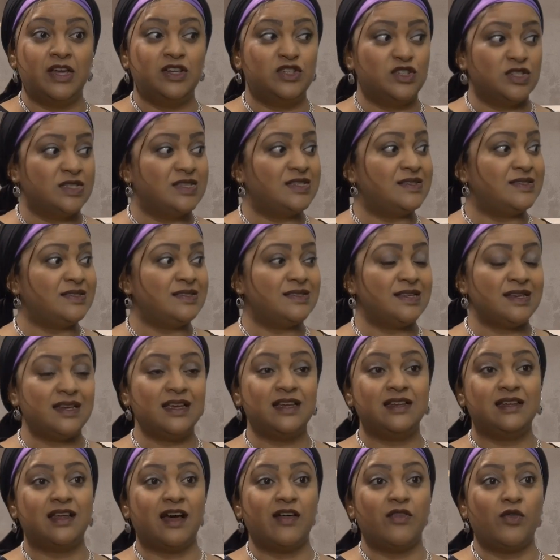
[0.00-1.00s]
just
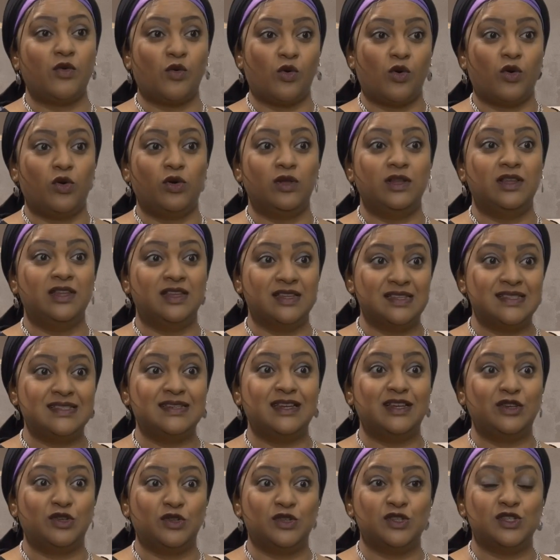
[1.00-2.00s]
sitting down the hall
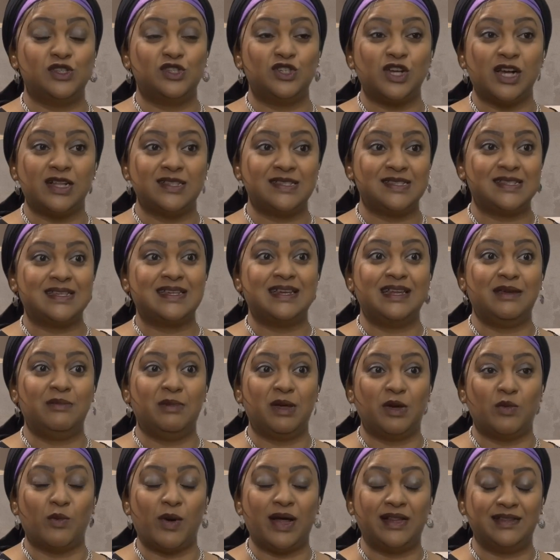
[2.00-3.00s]
listening to this child
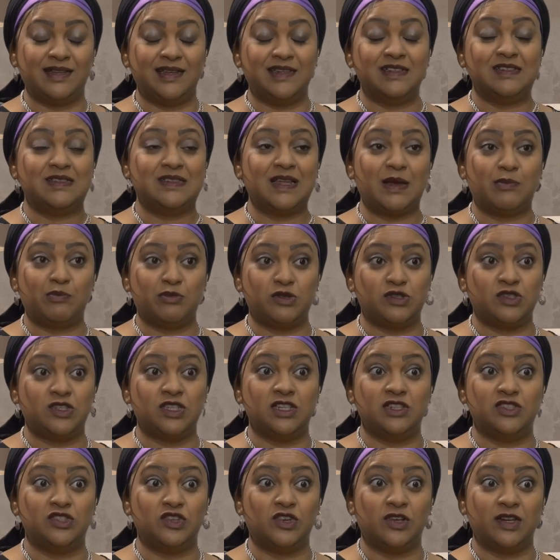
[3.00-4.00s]
screaming while they did that
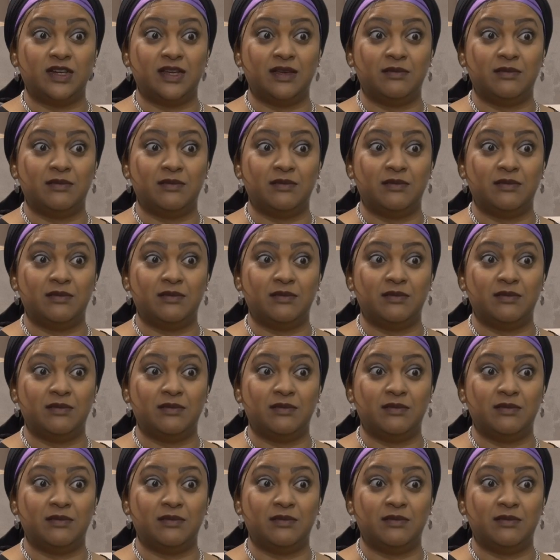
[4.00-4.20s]
procedure on him.